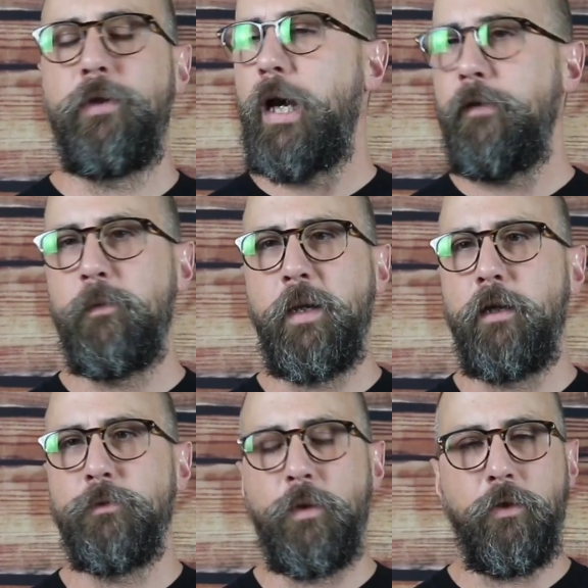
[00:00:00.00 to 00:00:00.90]
Now, I have to be
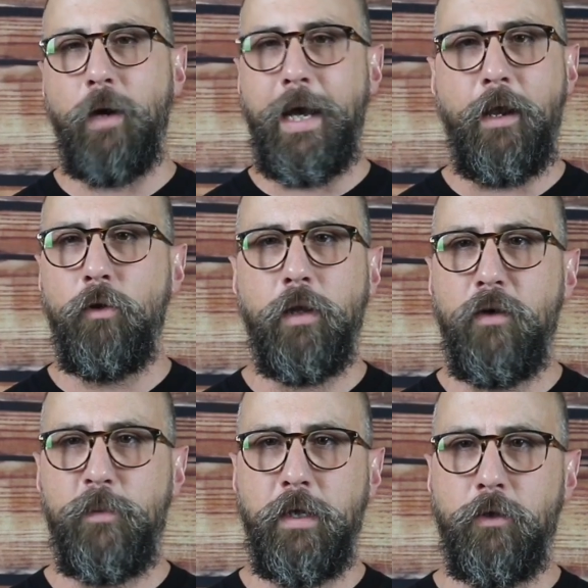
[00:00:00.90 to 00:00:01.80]
honest with you, I don't
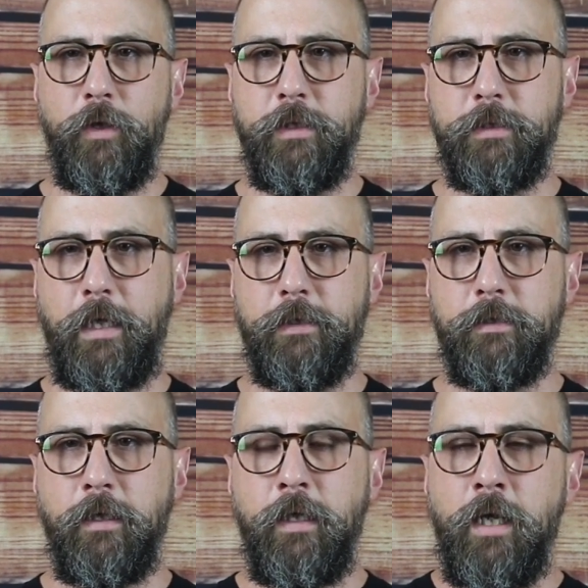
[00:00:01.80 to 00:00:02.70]
love being criticized.